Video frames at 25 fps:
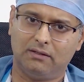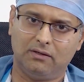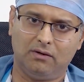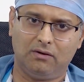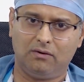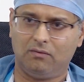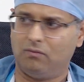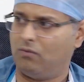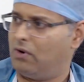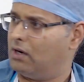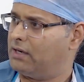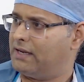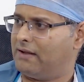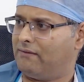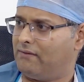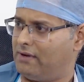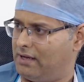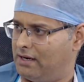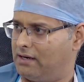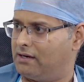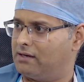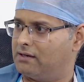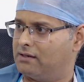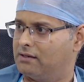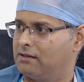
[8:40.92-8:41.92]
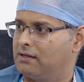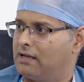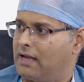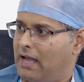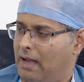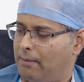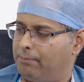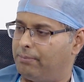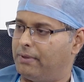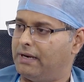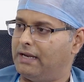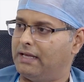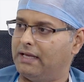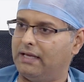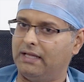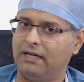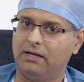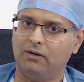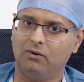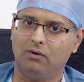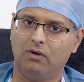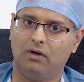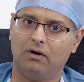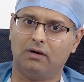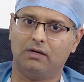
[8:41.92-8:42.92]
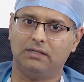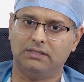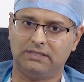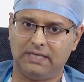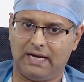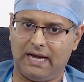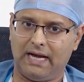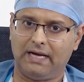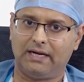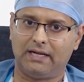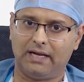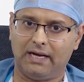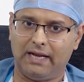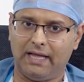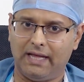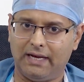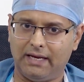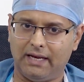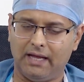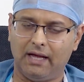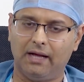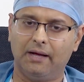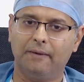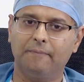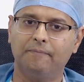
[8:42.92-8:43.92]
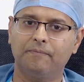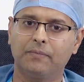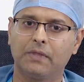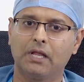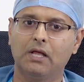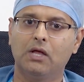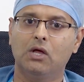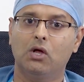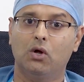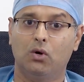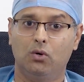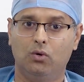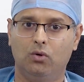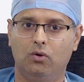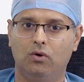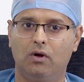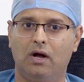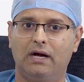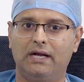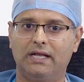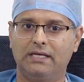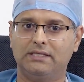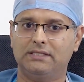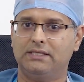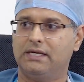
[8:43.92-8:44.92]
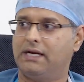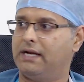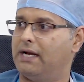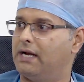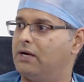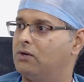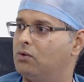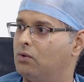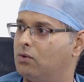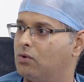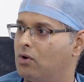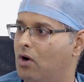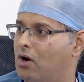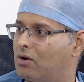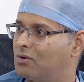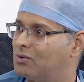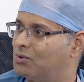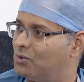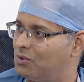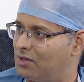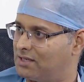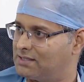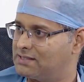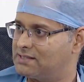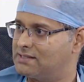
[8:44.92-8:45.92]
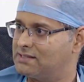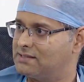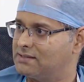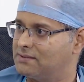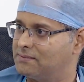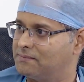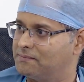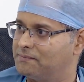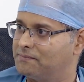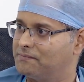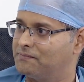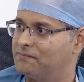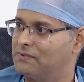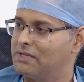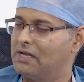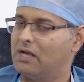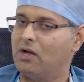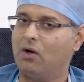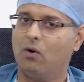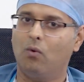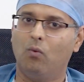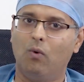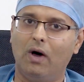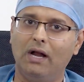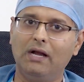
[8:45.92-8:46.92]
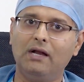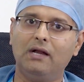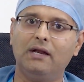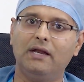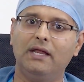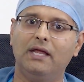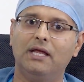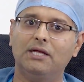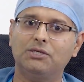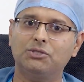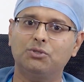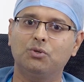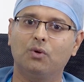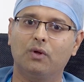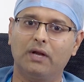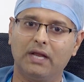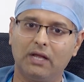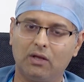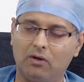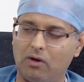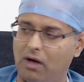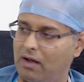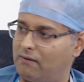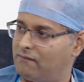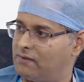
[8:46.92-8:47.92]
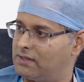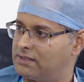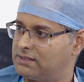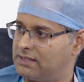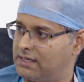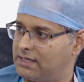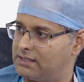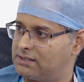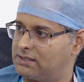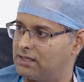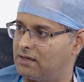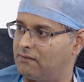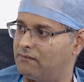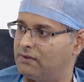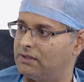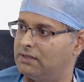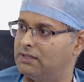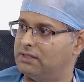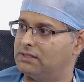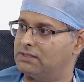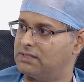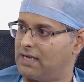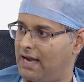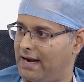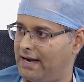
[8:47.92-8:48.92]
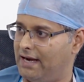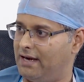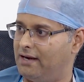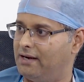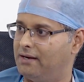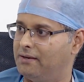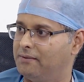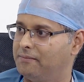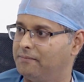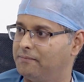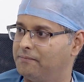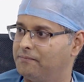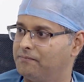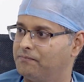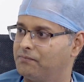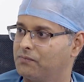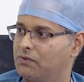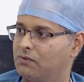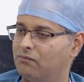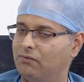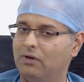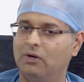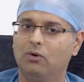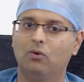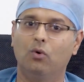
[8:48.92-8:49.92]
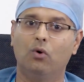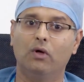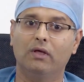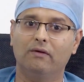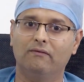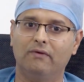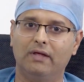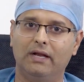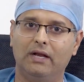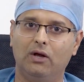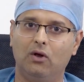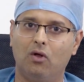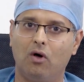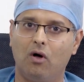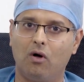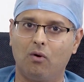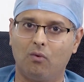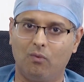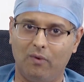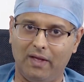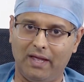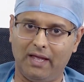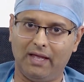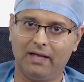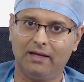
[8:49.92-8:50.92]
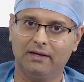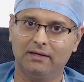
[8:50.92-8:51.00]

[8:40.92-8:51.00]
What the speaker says: whatever happening in your genital area, do not hesitate to talk to us. One reassuring conversation with the child will go a very long way.